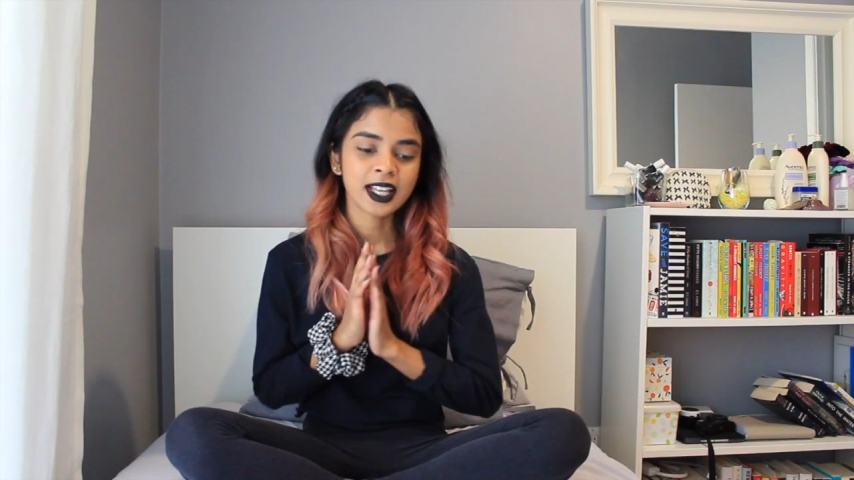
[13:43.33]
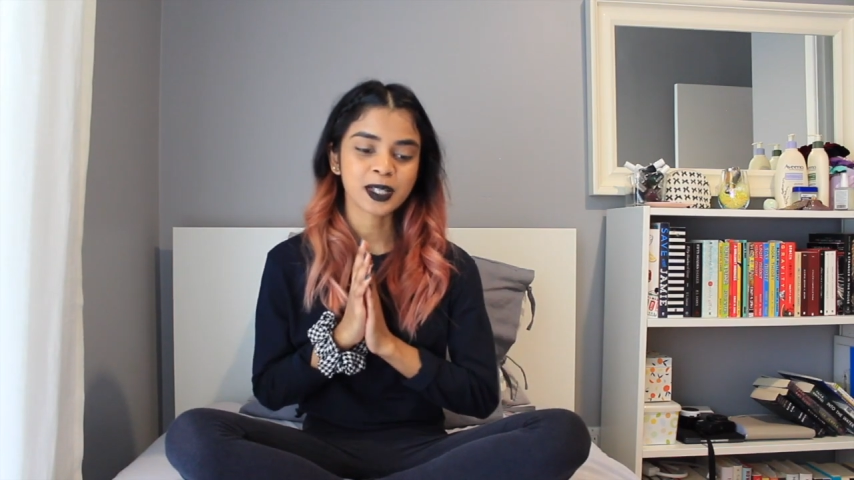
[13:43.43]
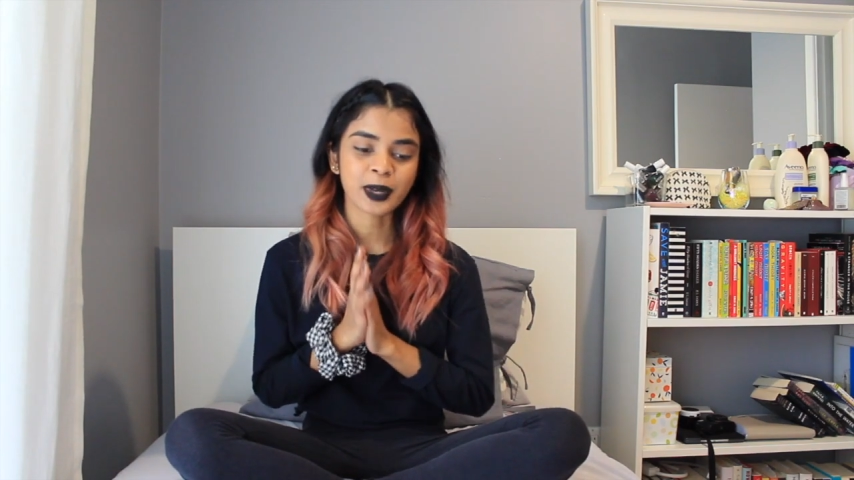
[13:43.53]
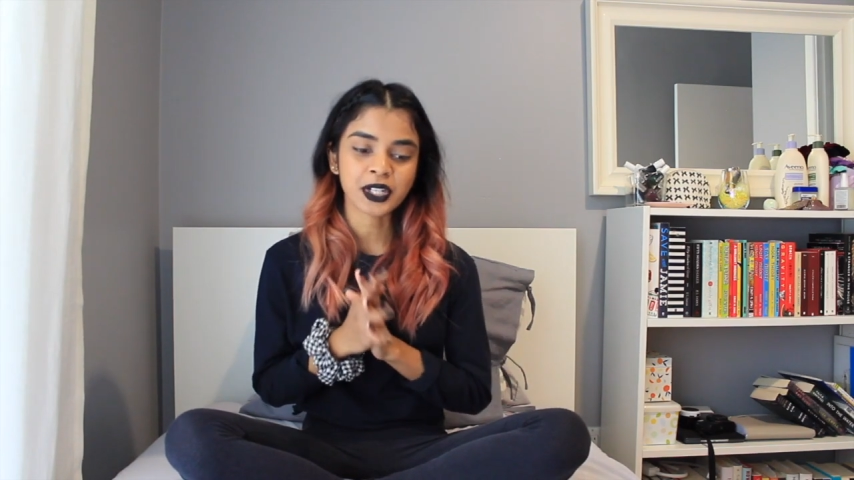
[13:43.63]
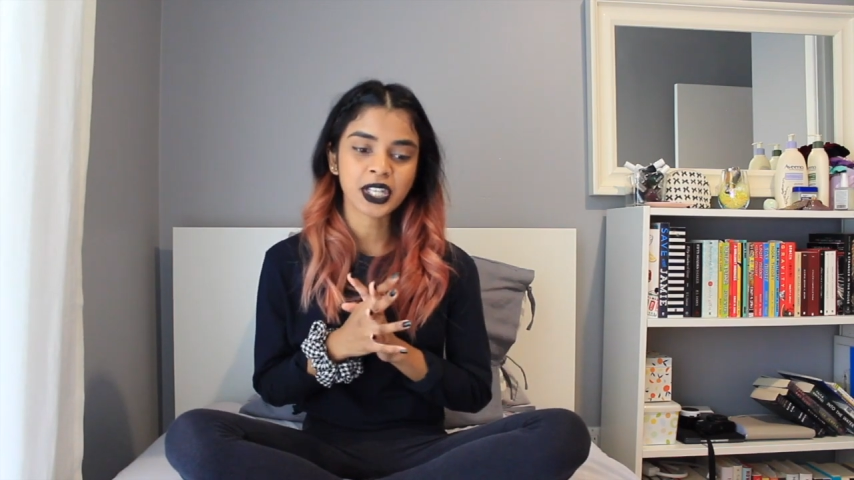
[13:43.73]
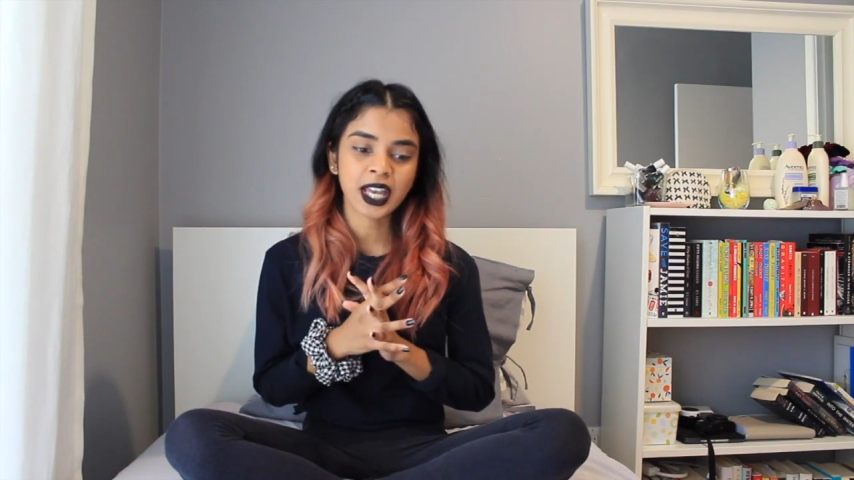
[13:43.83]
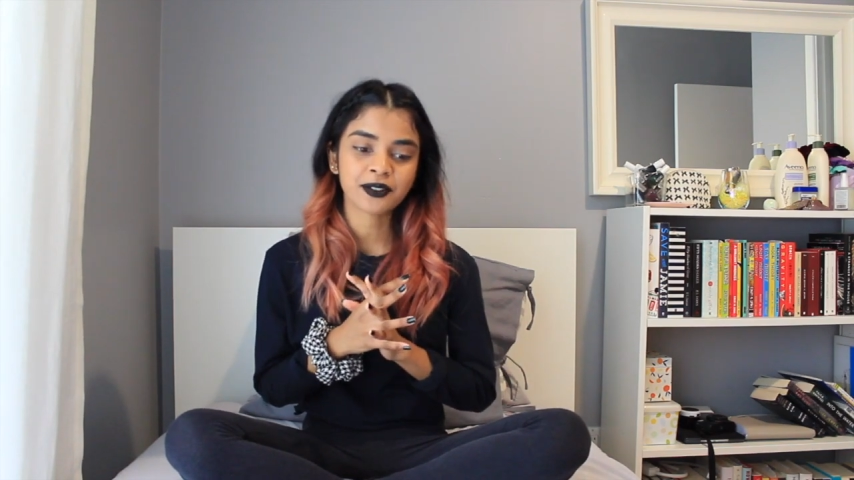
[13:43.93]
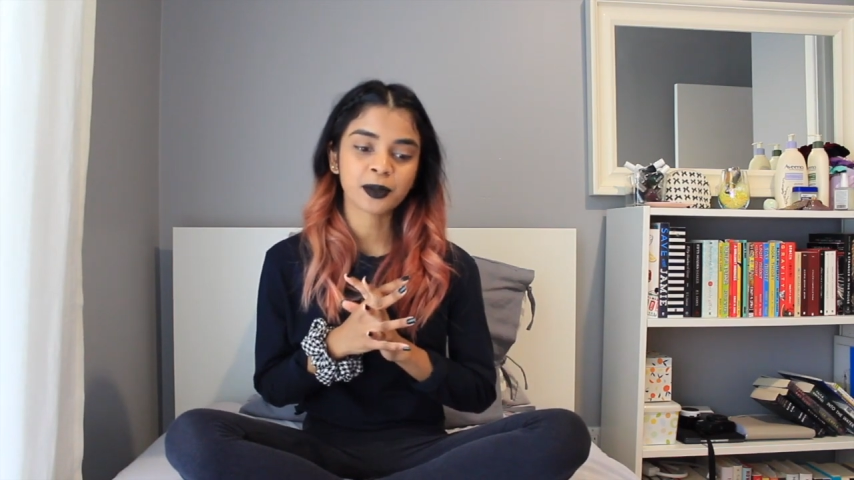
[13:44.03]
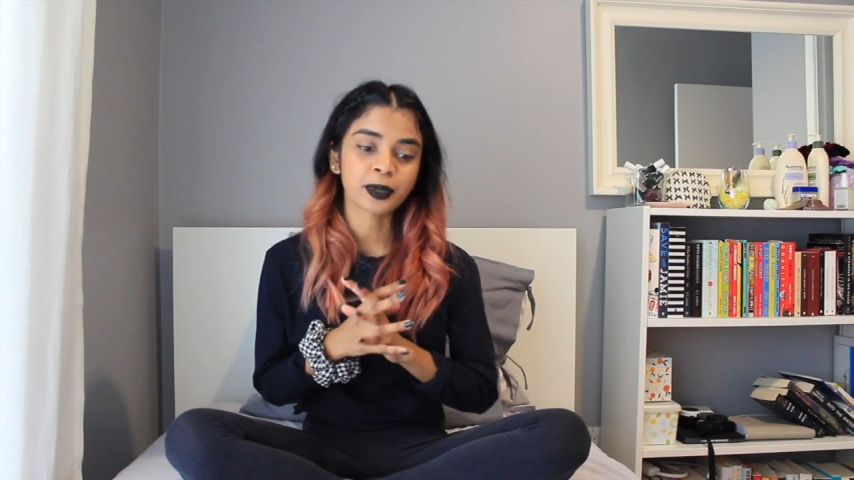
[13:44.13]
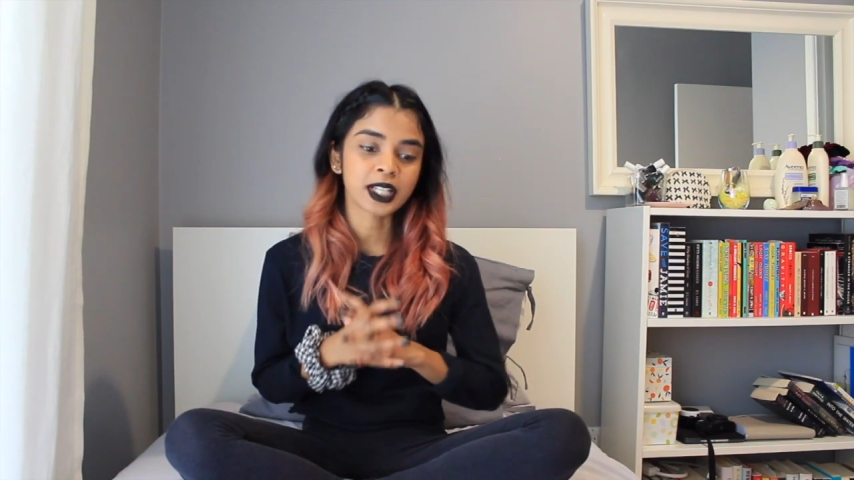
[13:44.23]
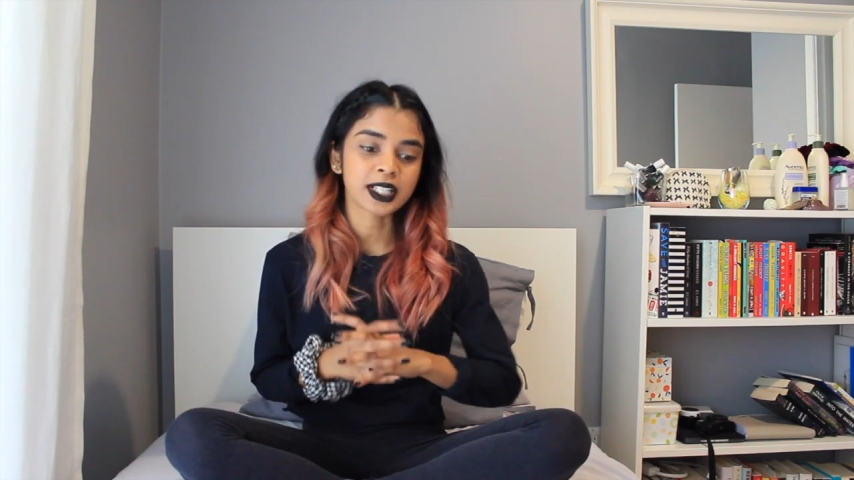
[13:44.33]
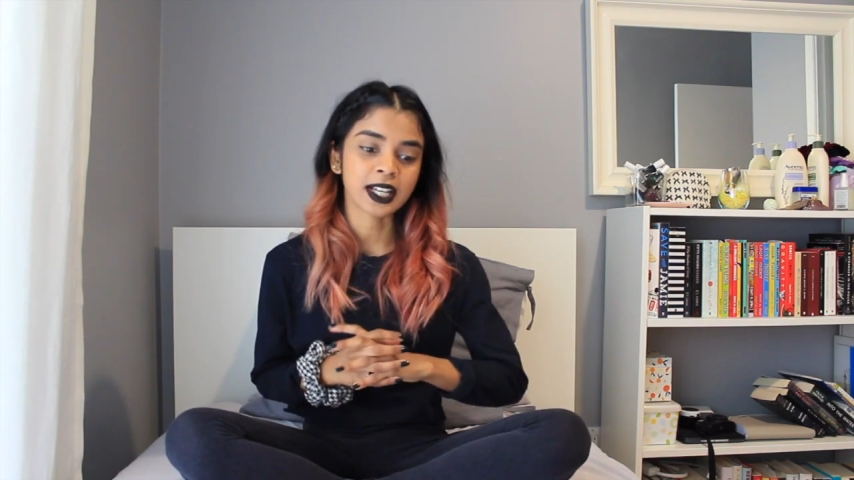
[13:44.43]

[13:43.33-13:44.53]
especially after being